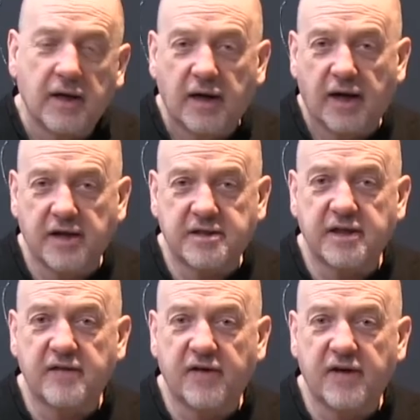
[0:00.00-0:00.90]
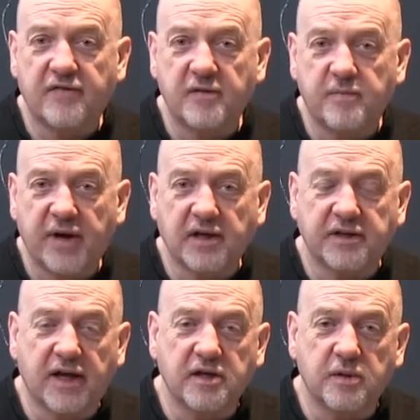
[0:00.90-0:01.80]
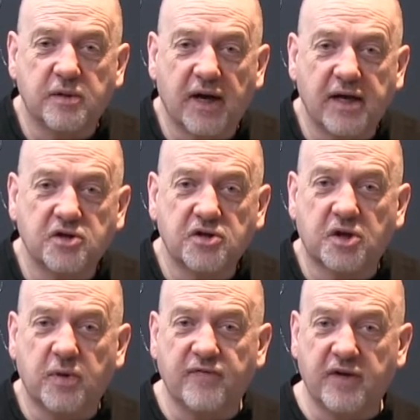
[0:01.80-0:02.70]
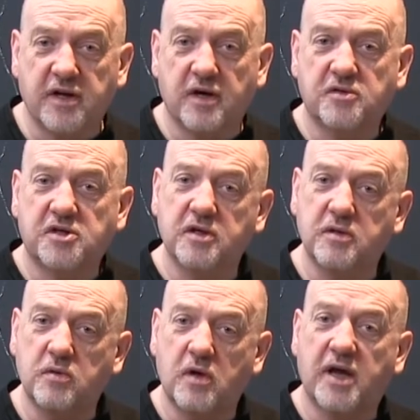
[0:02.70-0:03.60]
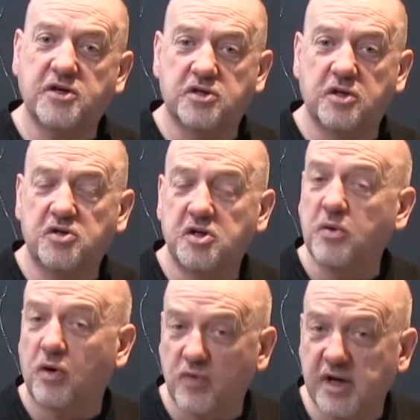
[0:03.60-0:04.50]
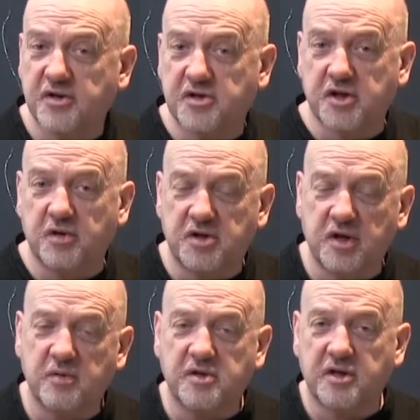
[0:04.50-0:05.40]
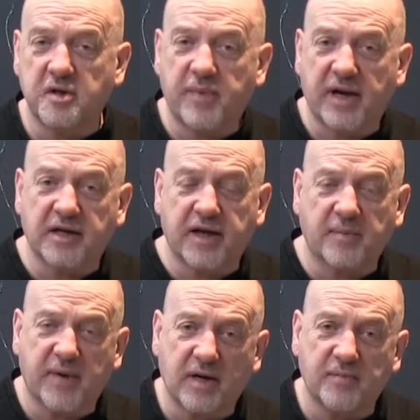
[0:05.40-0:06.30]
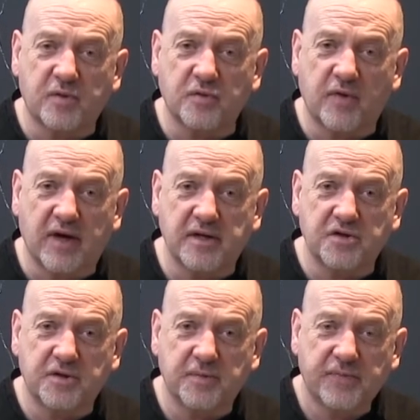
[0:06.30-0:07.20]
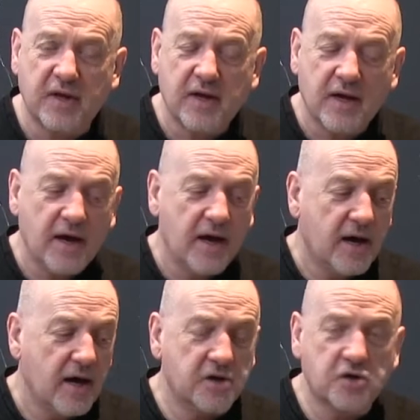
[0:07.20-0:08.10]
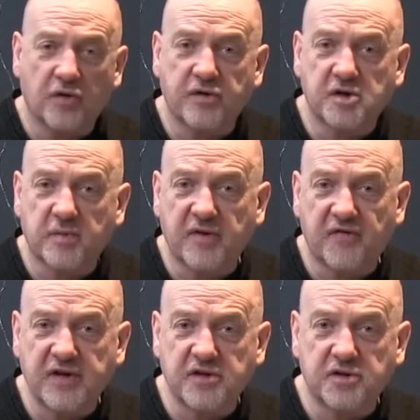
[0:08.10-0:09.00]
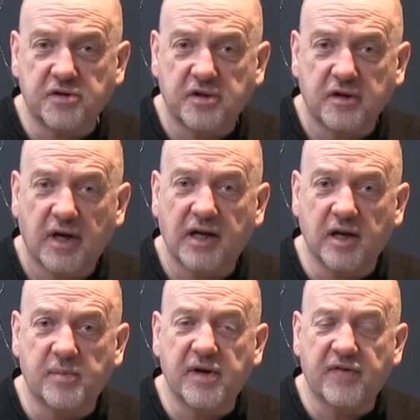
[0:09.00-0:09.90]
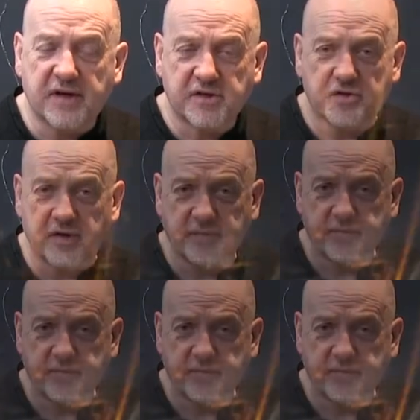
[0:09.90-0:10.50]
Hi, Steve here from Pedaldeck UK. Just a quick video to introduce you or reintroduce you to the Pedaldeck pedalboard range. Talk through some of the features and a little bit of history.